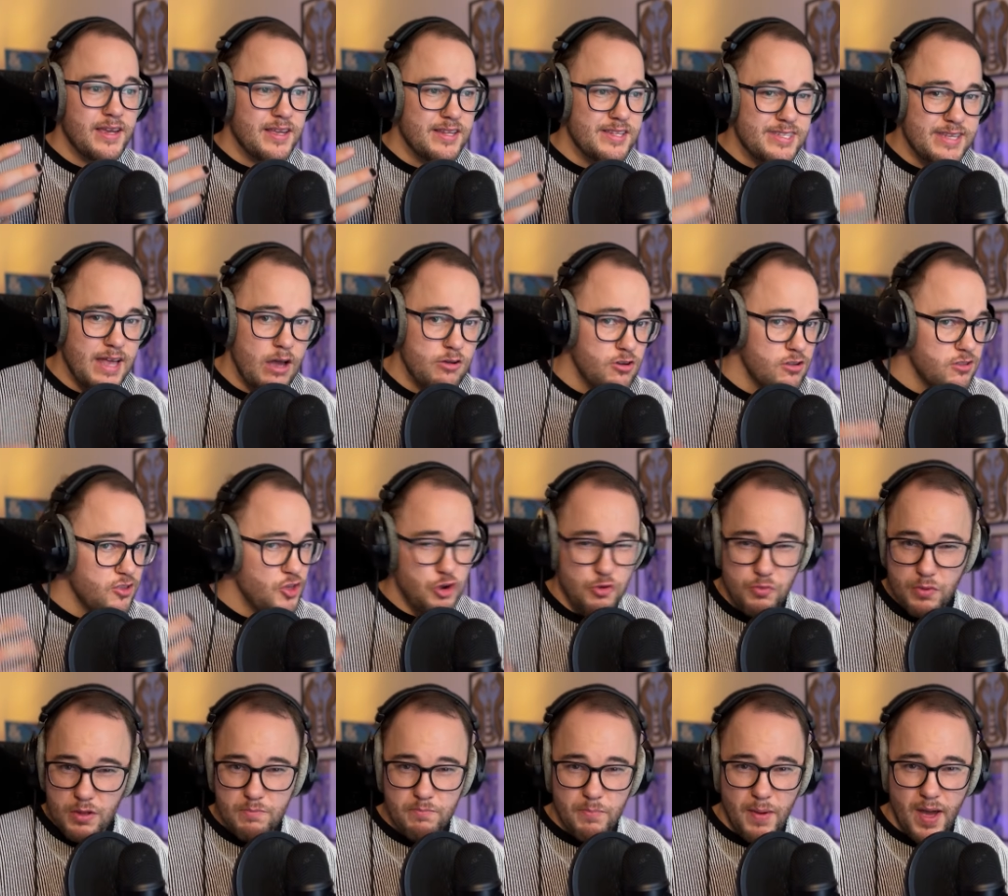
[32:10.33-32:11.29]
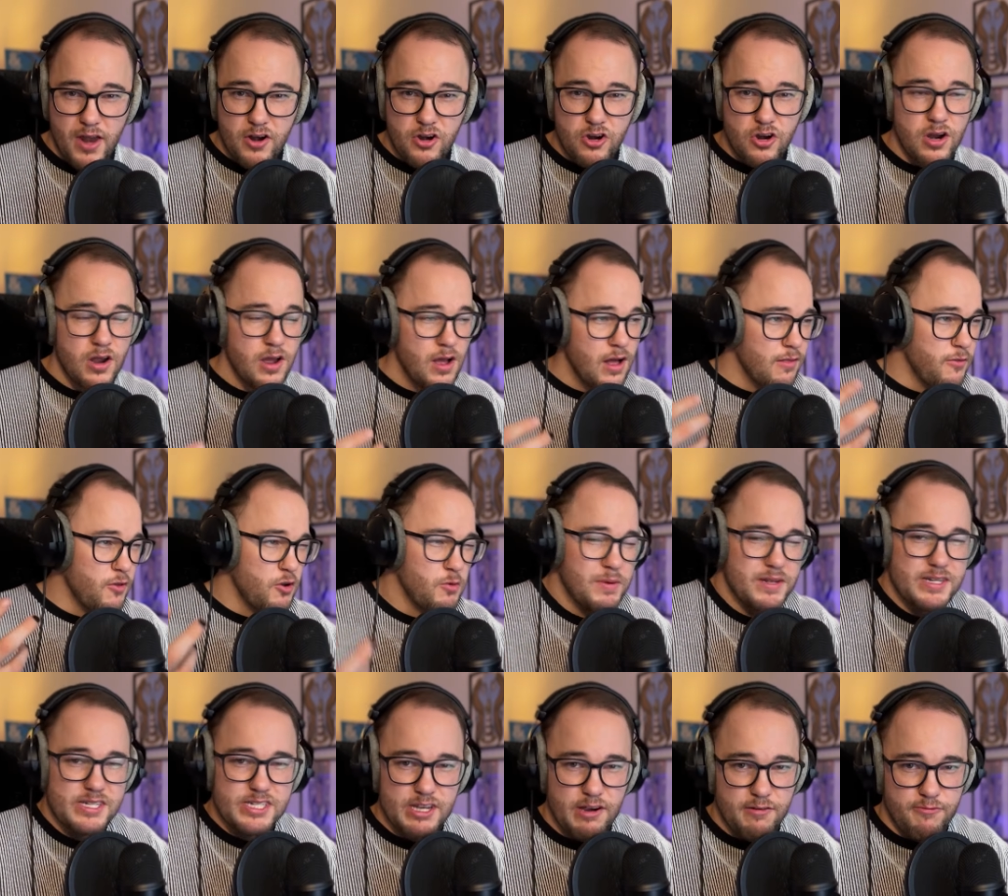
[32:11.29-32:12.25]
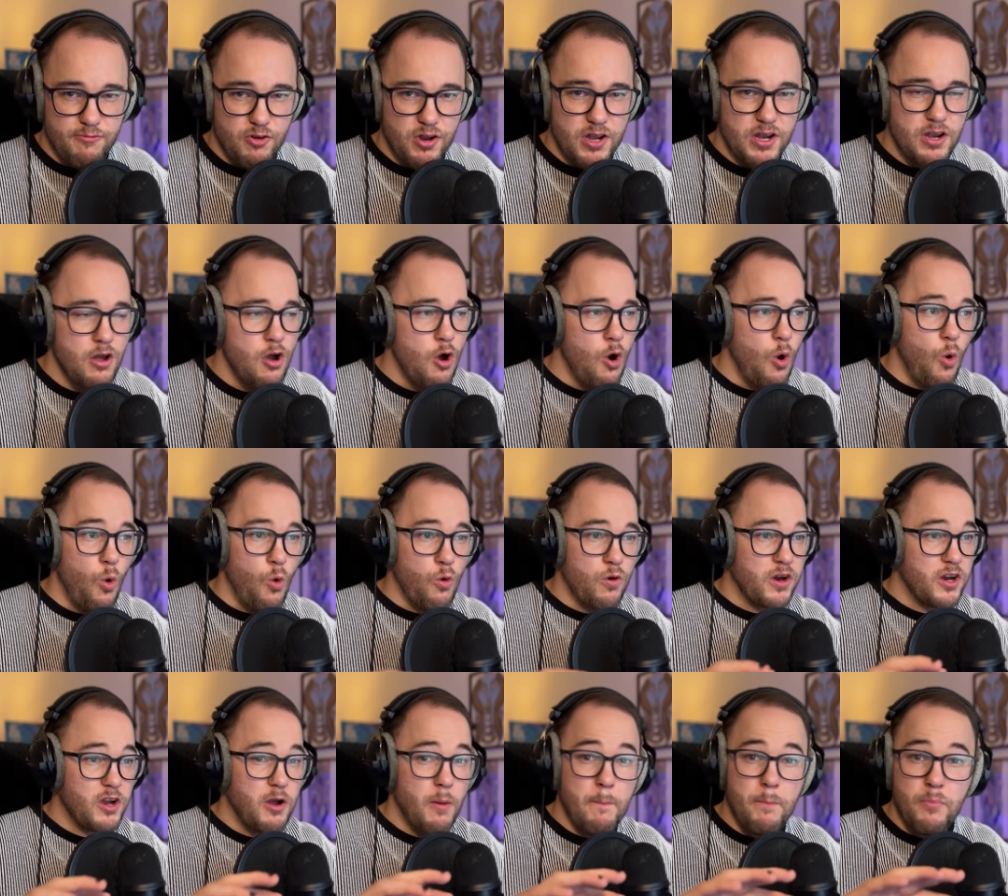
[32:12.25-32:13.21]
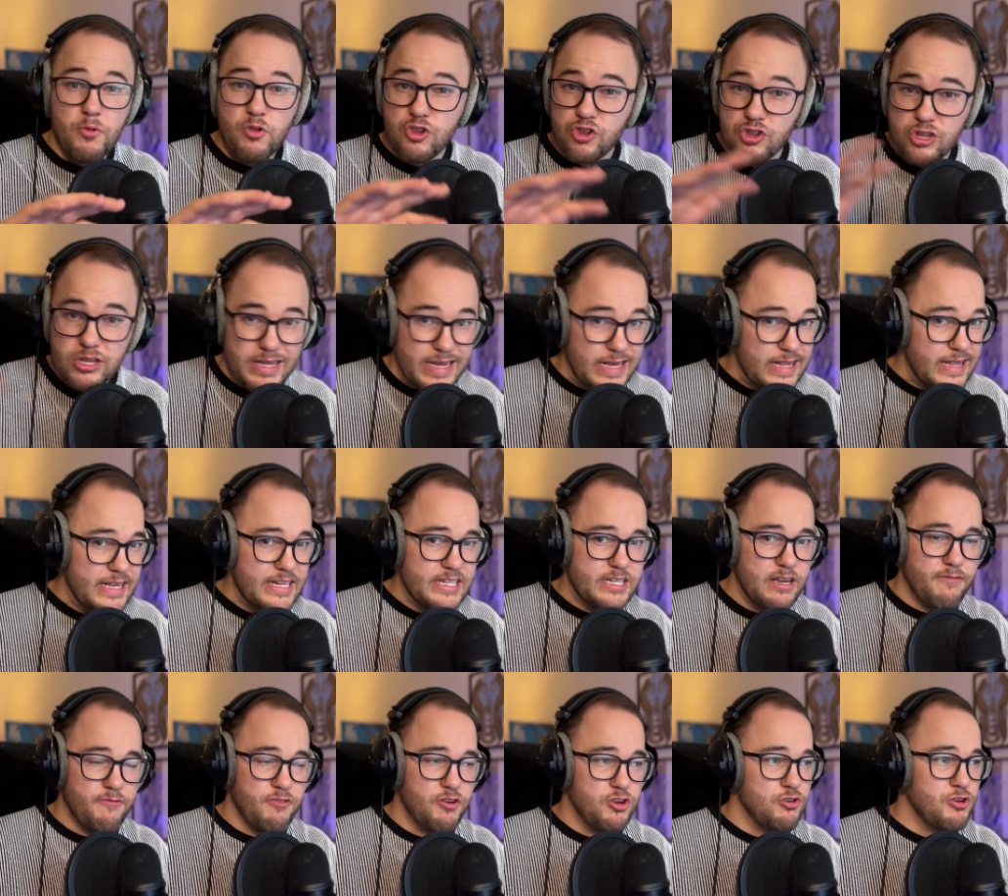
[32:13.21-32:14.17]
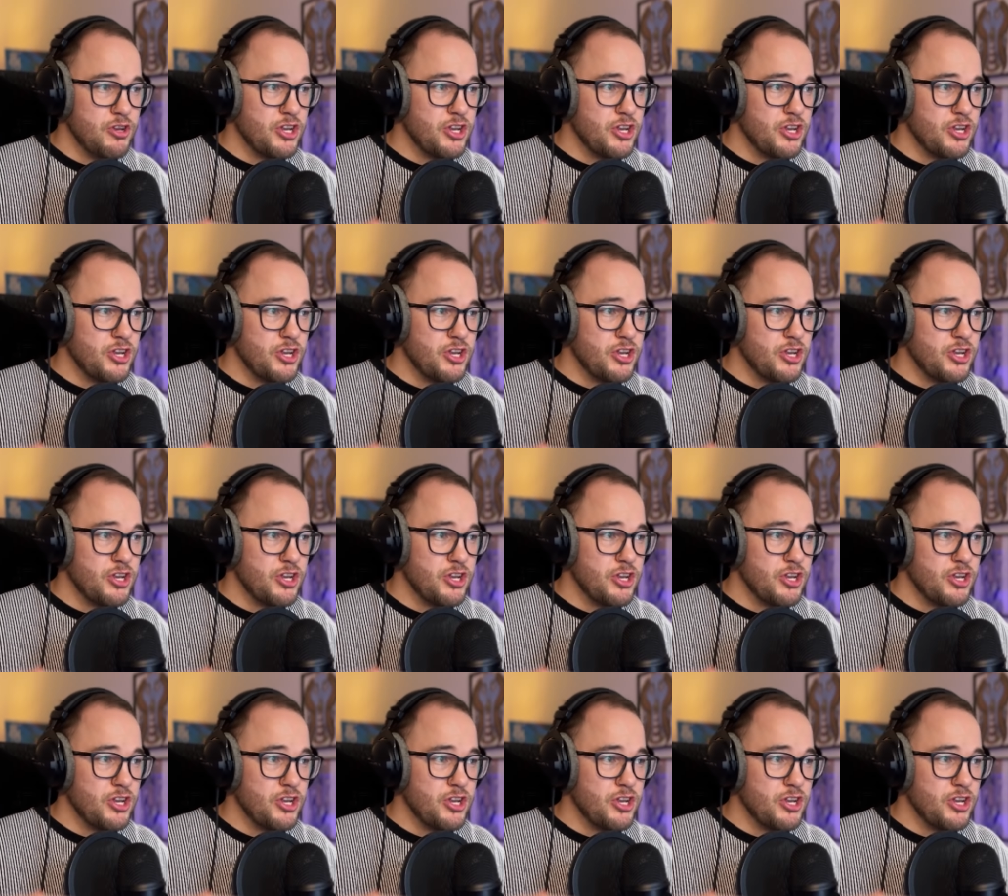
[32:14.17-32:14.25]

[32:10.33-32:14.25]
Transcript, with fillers: can sound a little bit better, a little bit different, or completely different.